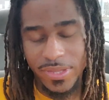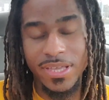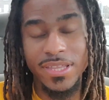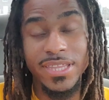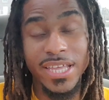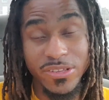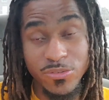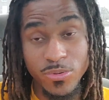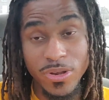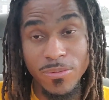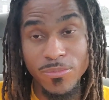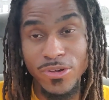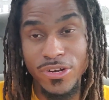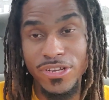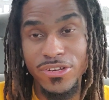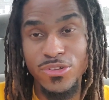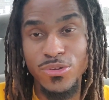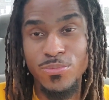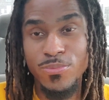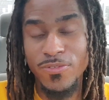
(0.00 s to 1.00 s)
that's what I'm
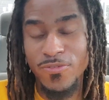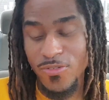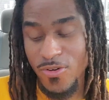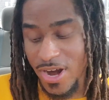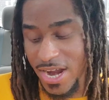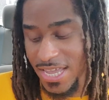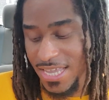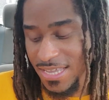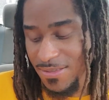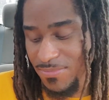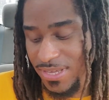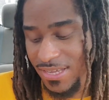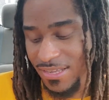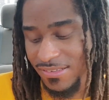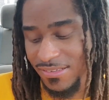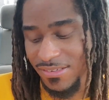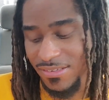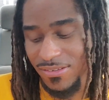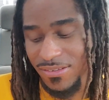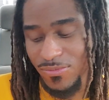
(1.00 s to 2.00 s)
gonna do before I eat
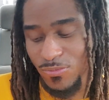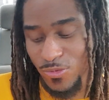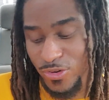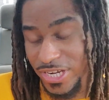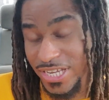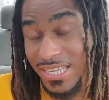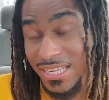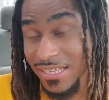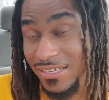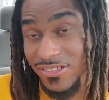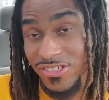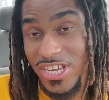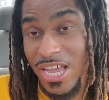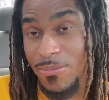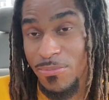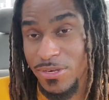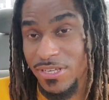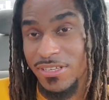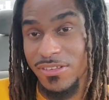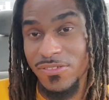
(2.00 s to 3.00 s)
because we're eating
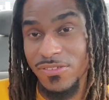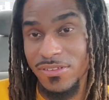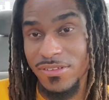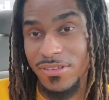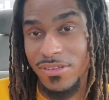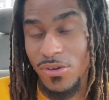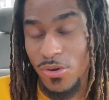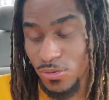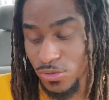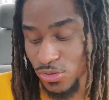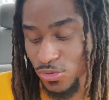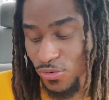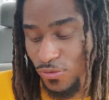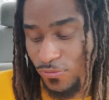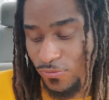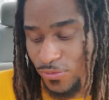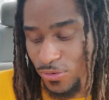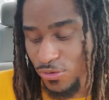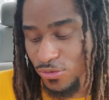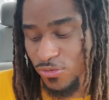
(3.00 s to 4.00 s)
Japanese cultural
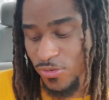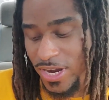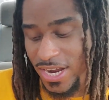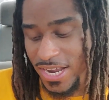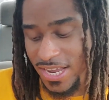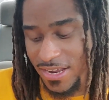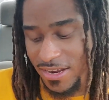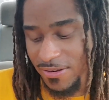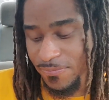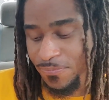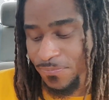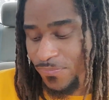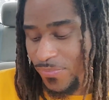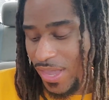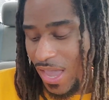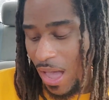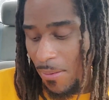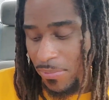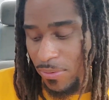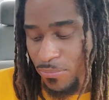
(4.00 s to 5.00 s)
foods right here.
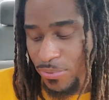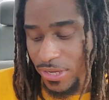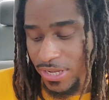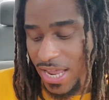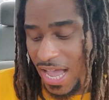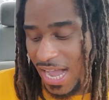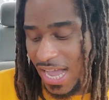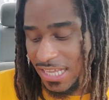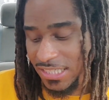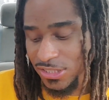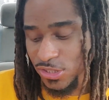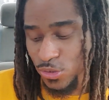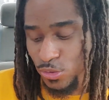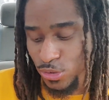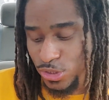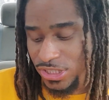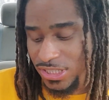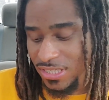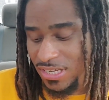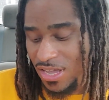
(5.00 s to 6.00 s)
I got
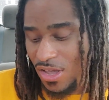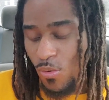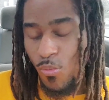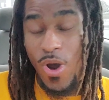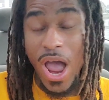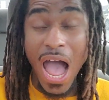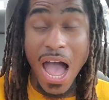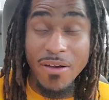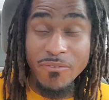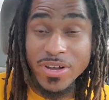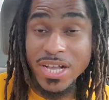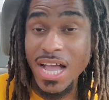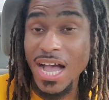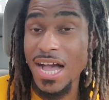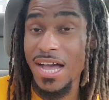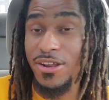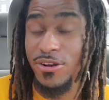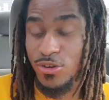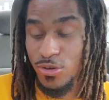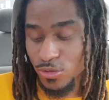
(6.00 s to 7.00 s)
sushi with
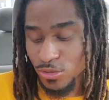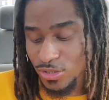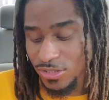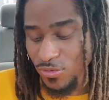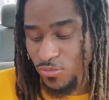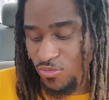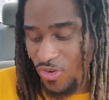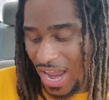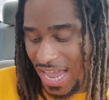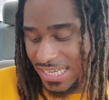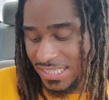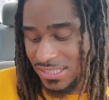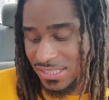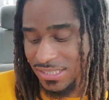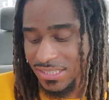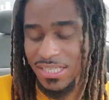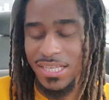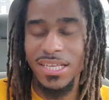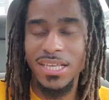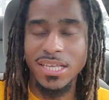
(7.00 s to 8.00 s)
avocados,
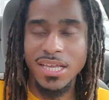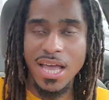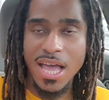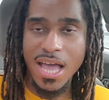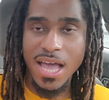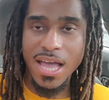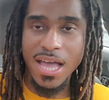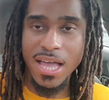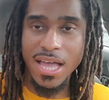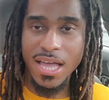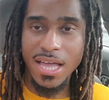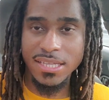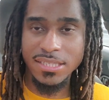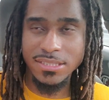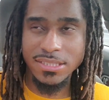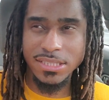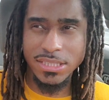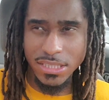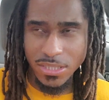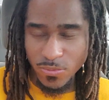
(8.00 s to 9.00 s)
rice,
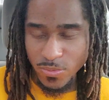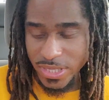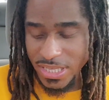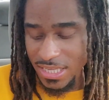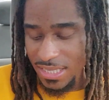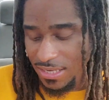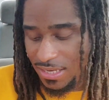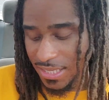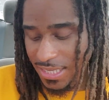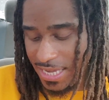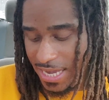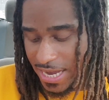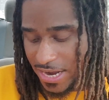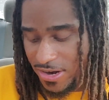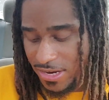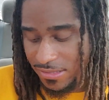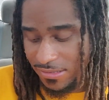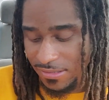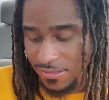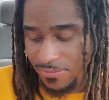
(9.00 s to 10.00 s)
seaweed,
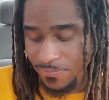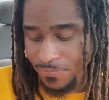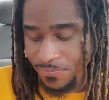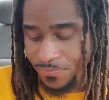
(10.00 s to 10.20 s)
carrots,